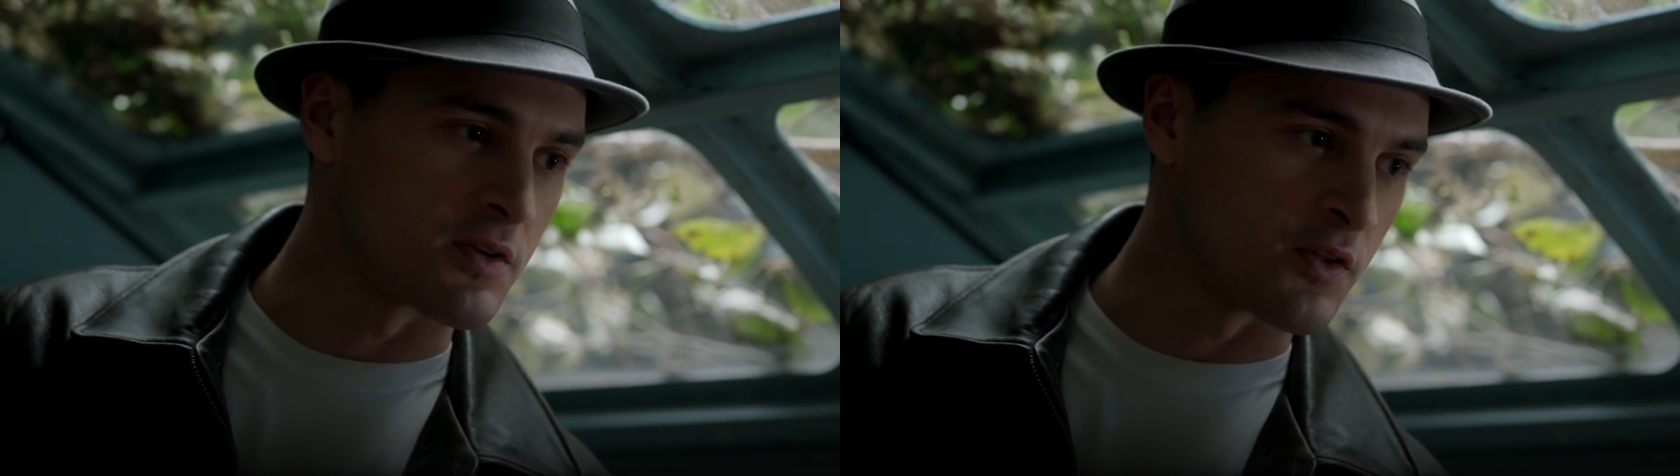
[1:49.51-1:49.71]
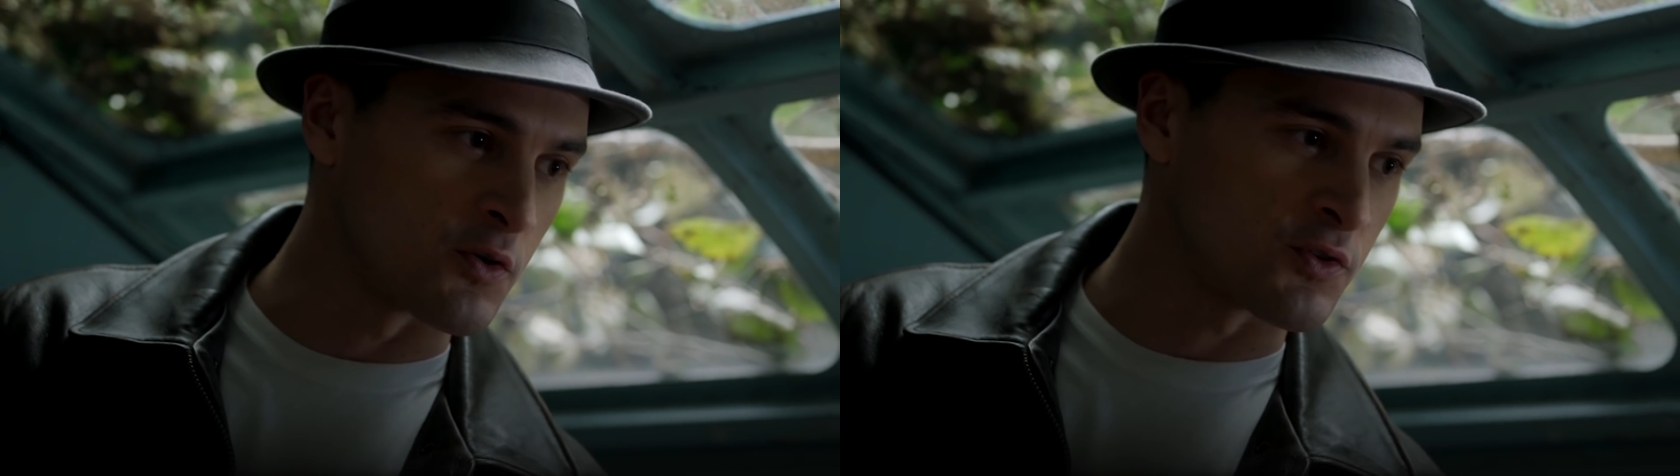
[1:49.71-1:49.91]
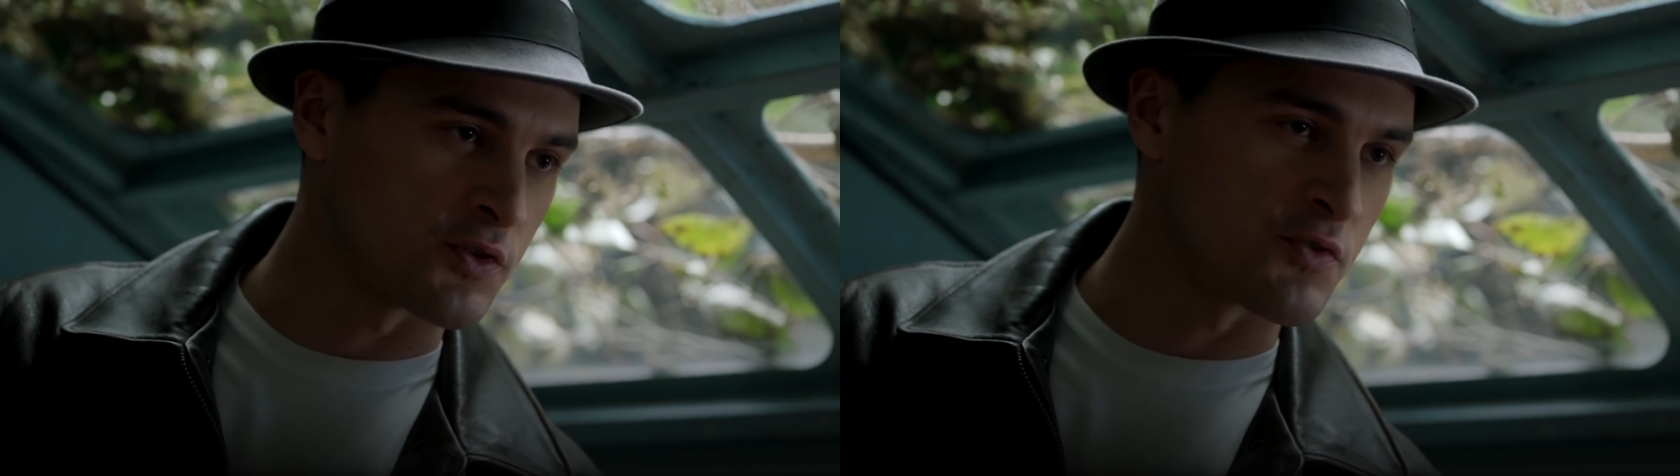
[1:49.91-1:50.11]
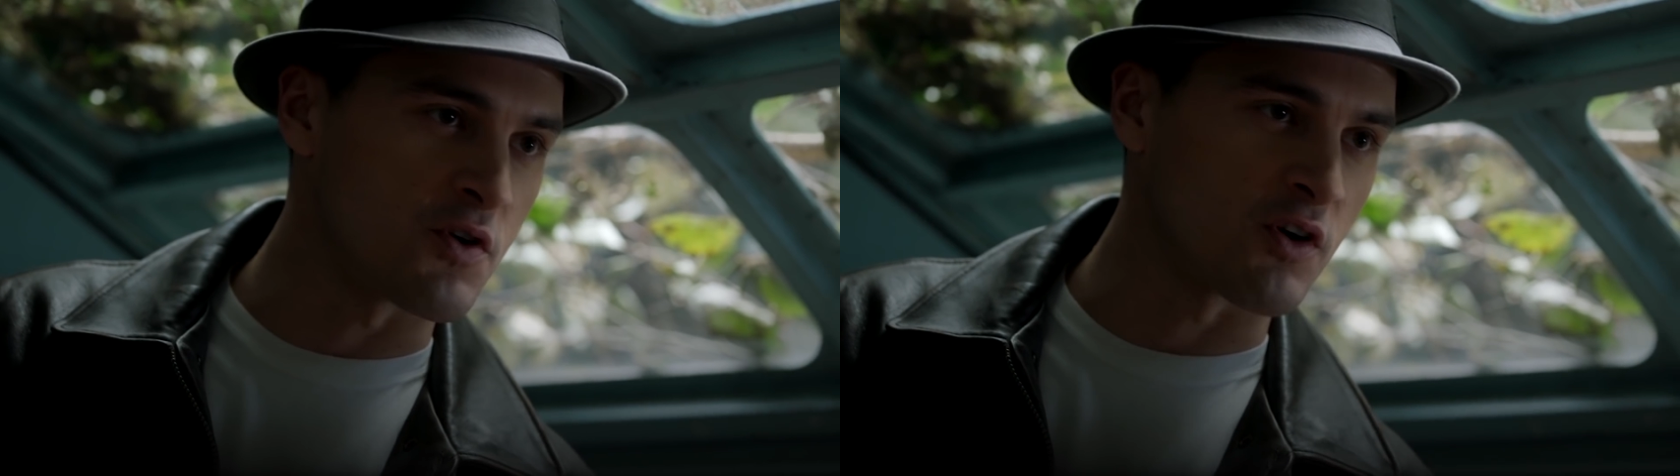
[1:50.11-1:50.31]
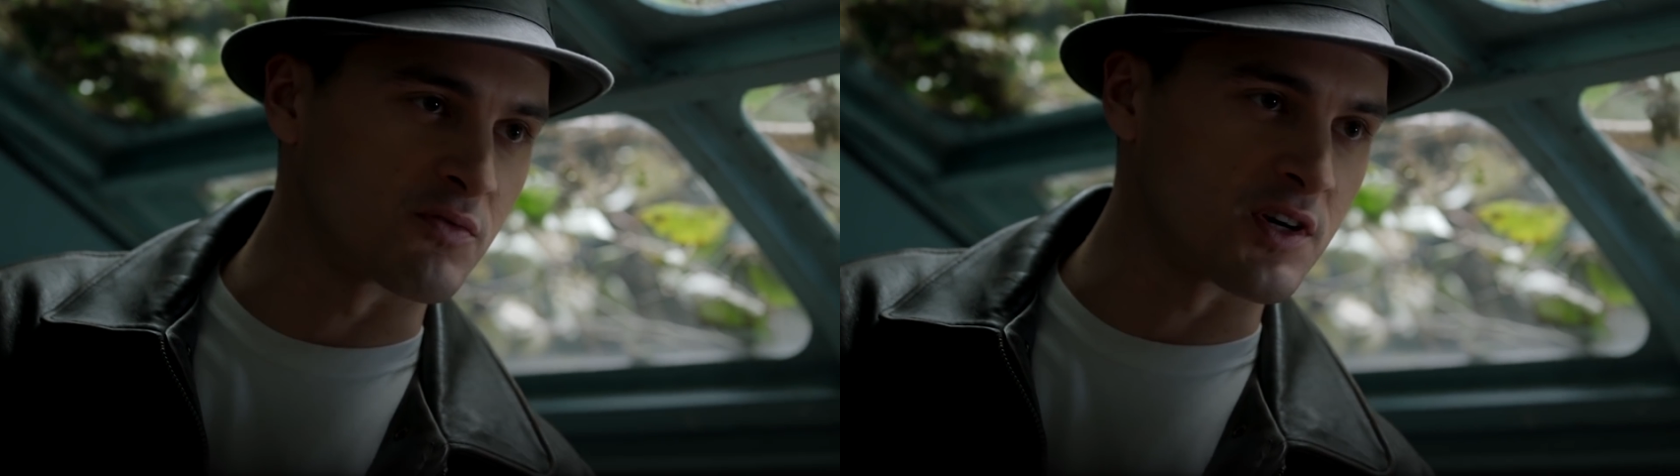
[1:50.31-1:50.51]
that those two
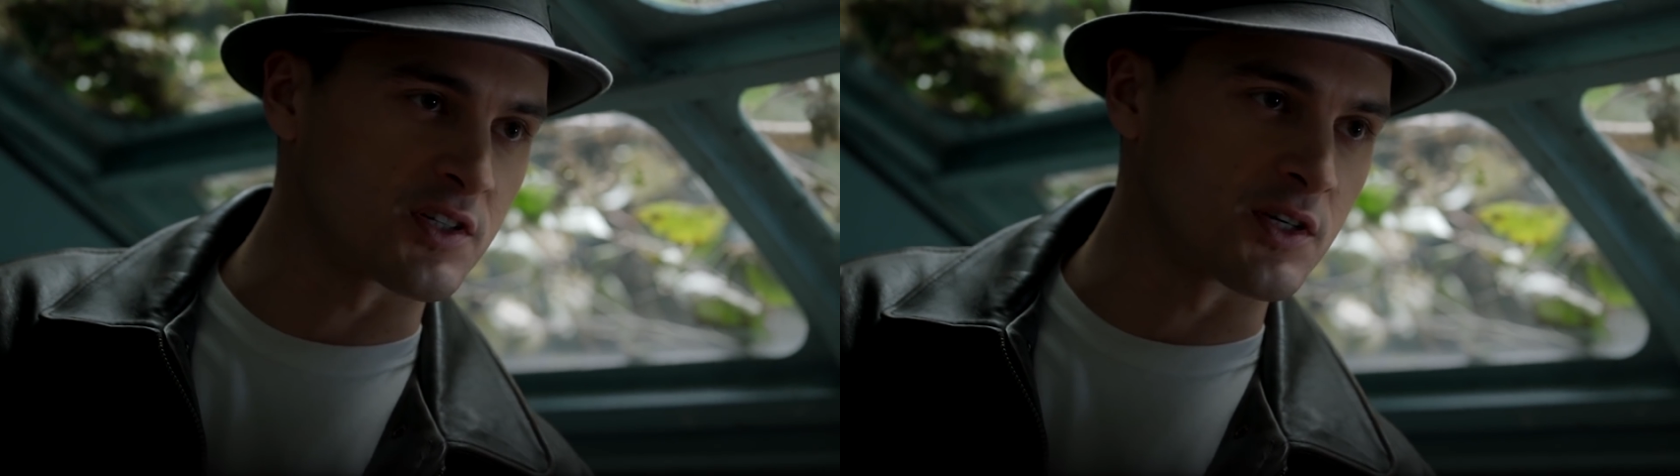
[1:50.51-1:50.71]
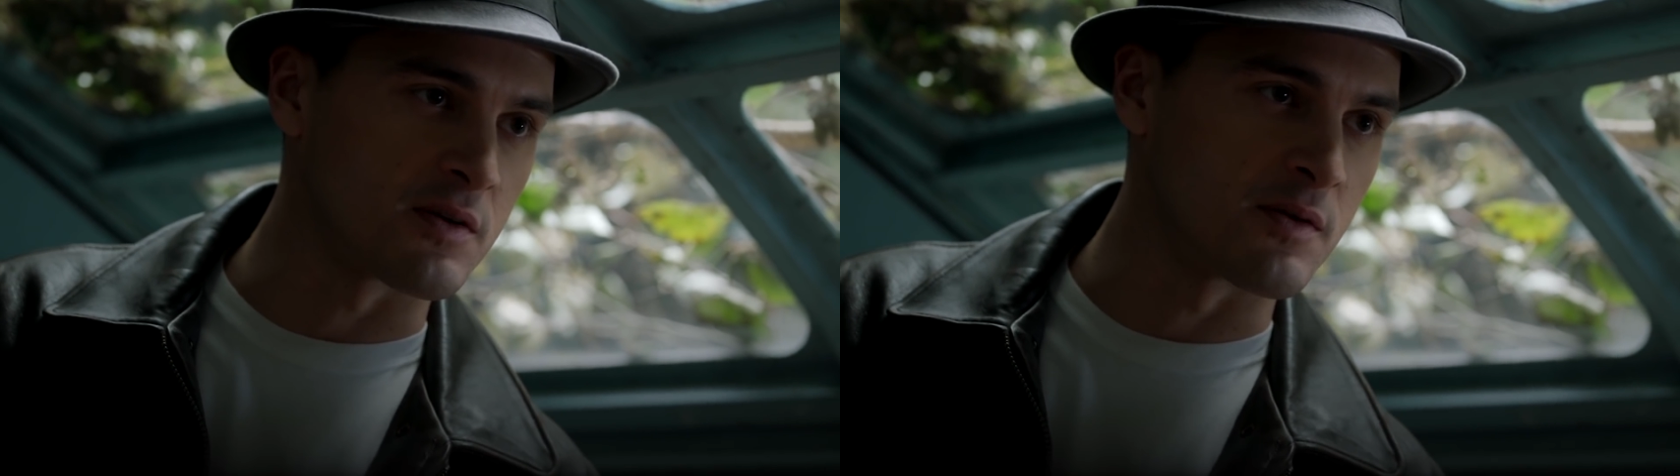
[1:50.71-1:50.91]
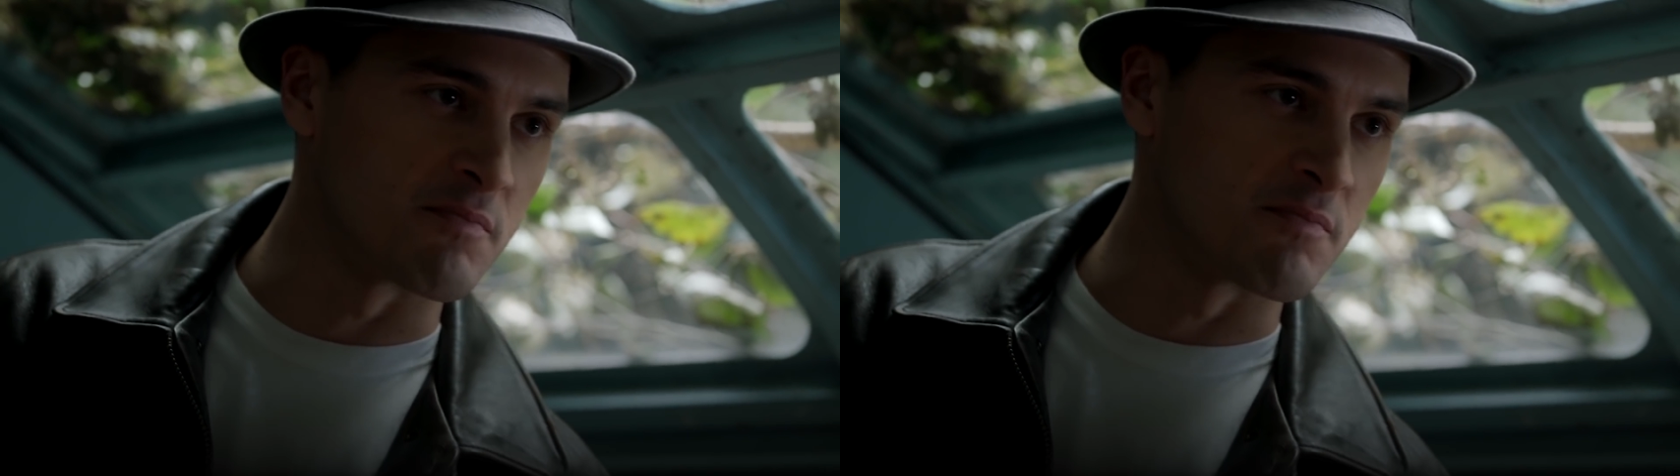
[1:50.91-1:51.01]
are Russian